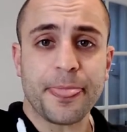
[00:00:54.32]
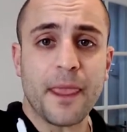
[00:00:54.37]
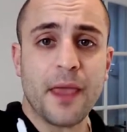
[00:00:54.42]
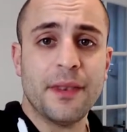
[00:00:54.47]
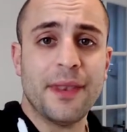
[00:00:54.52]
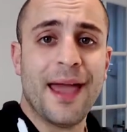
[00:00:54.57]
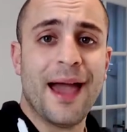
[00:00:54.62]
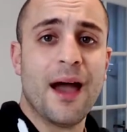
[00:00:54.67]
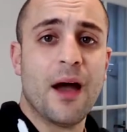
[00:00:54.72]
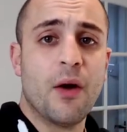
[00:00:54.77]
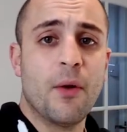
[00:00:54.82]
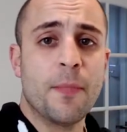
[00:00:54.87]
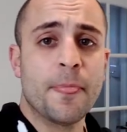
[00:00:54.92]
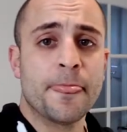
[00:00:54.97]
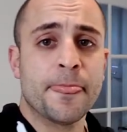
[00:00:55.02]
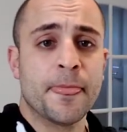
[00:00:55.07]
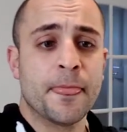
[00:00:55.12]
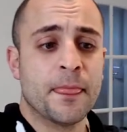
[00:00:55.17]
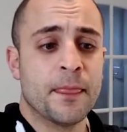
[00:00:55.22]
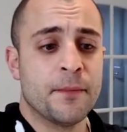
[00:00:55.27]
Now,
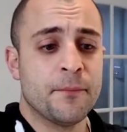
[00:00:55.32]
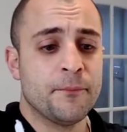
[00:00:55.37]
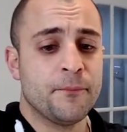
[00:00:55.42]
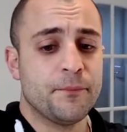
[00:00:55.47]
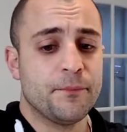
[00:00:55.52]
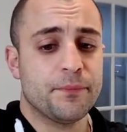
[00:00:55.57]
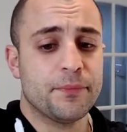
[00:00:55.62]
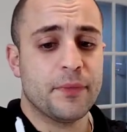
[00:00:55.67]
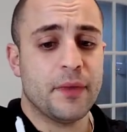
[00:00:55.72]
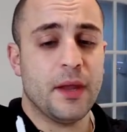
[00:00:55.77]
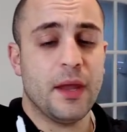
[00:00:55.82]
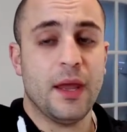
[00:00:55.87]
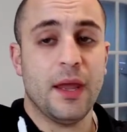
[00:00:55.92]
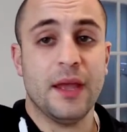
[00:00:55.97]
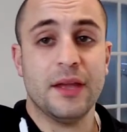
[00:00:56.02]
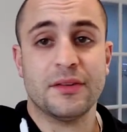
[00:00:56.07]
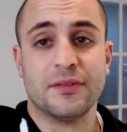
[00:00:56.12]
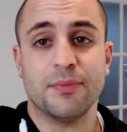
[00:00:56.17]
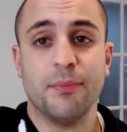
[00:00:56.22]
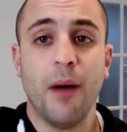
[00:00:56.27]

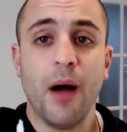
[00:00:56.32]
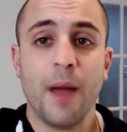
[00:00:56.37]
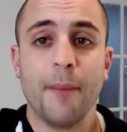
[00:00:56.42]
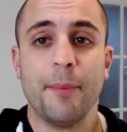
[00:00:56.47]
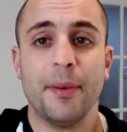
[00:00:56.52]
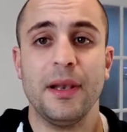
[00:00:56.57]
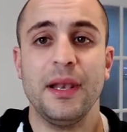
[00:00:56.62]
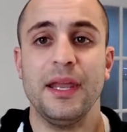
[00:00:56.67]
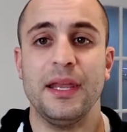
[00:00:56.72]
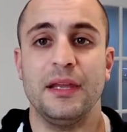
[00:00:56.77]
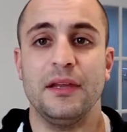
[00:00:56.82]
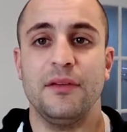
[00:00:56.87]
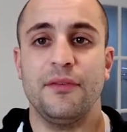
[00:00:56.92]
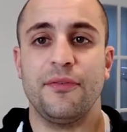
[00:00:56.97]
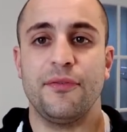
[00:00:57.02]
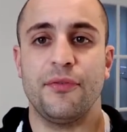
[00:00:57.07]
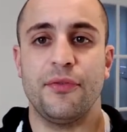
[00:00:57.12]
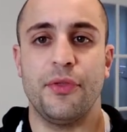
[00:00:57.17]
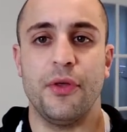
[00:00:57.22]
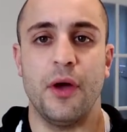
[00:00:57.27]
it's my belief
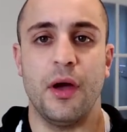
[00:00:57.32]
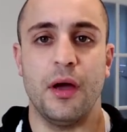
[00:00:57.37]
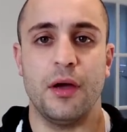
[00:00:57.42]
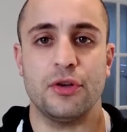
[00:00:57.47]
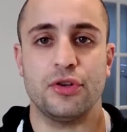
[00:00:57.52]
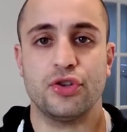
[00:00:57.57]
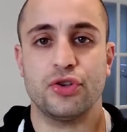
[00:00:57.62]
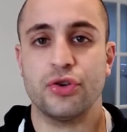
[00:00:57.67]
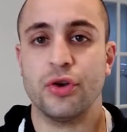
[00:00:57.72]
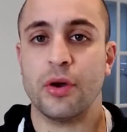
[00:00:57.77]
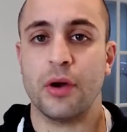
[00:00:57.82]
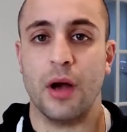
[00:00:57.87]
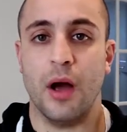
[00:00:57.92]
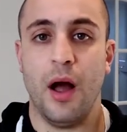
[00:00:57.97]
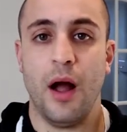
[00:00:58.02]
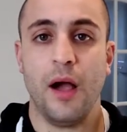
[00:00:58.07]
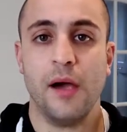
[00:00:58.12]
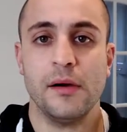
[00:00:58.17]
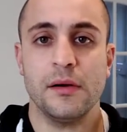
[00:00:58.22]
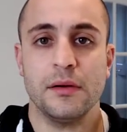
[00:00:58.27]
that
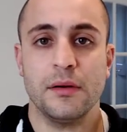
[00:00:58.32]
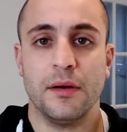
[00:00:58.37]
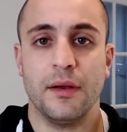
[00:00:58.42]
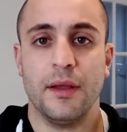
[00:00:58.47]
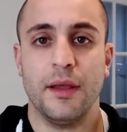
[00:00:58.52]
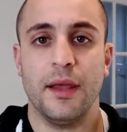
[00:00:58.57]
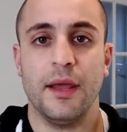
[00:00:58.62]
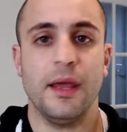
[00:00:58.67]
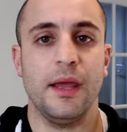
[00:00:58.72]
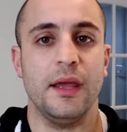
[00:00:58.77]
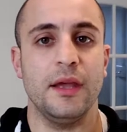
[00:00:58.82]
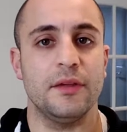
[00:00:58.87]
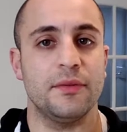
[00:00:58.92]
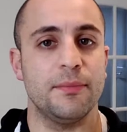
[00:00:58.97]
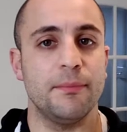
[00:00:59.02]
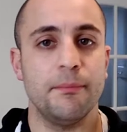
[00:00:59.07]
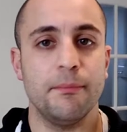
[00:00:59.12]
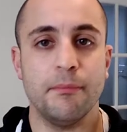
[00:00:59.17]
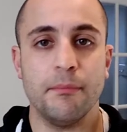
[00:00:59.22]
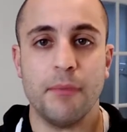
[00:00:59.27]
sugar is
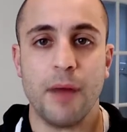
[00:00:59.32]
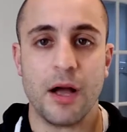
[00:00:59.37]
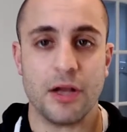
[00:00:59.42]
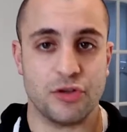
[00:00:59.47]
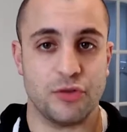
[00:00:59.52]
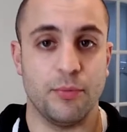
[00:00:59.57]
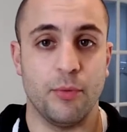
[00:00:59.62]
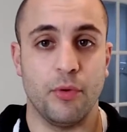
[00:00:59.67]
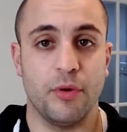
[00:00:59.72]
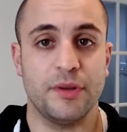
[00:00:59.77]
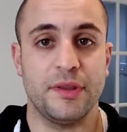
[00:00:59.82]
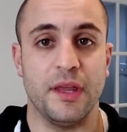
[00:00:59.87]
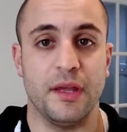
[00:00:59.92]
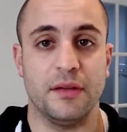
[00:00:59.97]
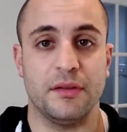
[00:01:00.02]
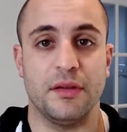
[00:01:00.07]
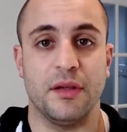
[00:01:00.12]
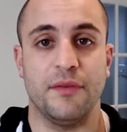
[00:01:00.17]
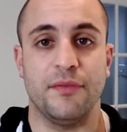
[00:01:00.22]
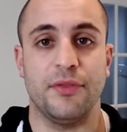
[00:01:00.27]
much more
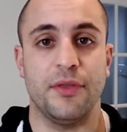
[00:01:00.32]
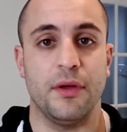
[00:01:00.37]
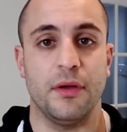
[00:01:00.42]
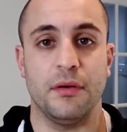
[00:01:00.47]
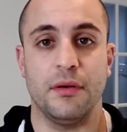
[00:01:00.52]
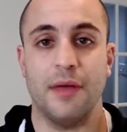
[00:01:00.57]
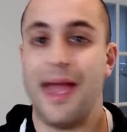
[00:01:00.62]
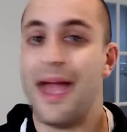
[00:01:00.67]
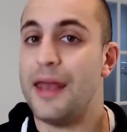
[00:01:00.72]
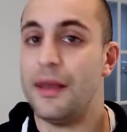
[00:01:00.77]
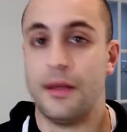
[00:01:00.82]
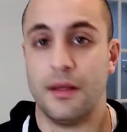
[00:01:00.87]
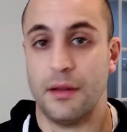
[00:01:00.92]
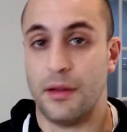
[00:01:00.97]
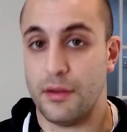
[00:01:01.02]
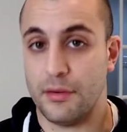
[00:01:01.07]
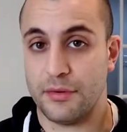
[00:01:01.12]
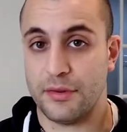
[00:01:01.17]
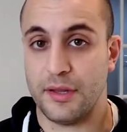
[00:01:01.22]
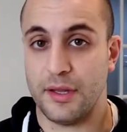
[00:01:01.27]
addictive than any of
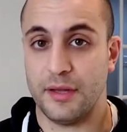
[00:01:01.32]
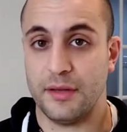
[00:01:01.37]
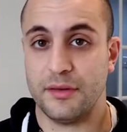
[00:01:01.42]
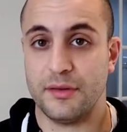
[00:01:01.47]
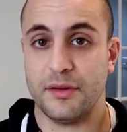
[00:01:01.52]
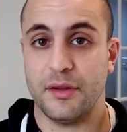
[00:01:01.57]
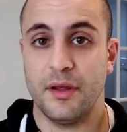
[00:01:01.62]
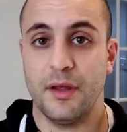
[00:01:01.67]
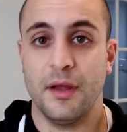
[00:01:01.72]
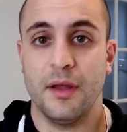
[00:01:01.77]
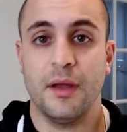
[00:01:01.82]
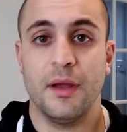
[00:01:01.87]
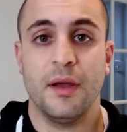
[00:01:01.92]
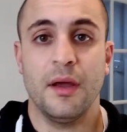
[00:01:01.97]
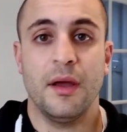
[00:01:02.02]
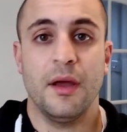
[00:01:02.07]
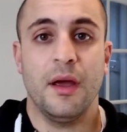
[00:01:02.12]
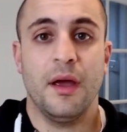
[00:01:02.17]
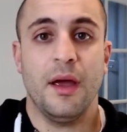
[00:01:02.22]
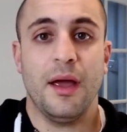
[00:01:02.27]
those things,
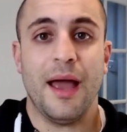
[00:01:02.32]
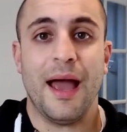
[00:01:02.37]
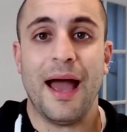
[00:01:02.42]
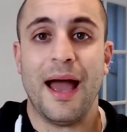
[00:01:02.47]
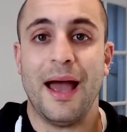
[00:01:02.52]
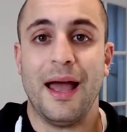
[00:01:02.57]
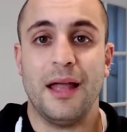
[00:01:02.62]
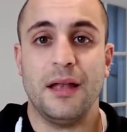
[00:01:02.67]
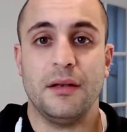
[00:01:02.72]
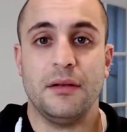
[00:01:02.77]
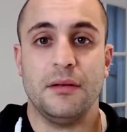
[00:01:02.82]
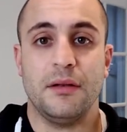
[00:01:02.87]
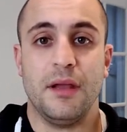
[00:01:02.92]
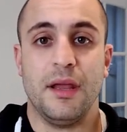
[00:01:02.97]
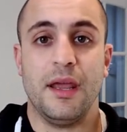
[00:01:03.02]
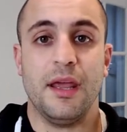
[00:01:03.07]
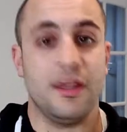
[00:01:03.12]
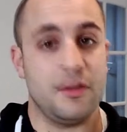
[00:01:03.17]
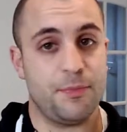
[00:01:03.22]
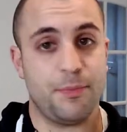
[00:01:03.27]
and
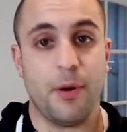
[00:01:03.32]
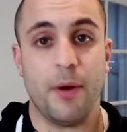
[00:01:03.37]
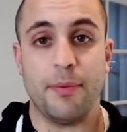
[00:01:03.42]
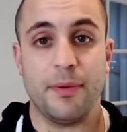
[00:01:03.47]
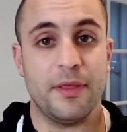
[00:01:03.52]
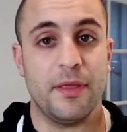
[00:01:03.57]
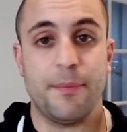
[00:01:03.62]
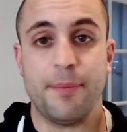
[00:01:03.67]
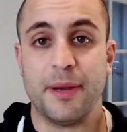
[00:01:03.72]
it's probably the